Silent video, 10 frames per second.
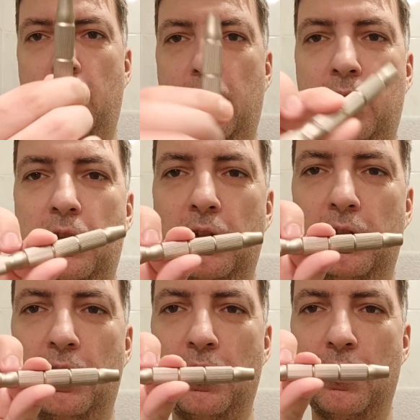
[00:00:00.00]
I
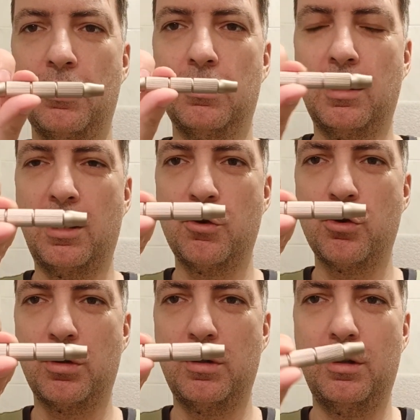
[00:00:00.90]
think this is the
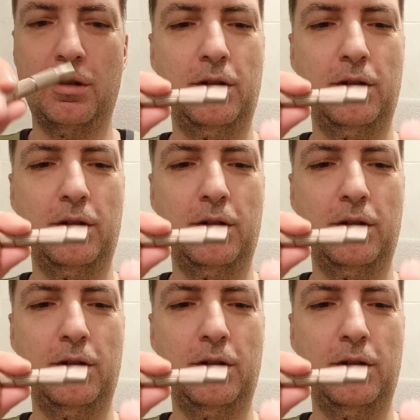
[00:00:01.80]
largest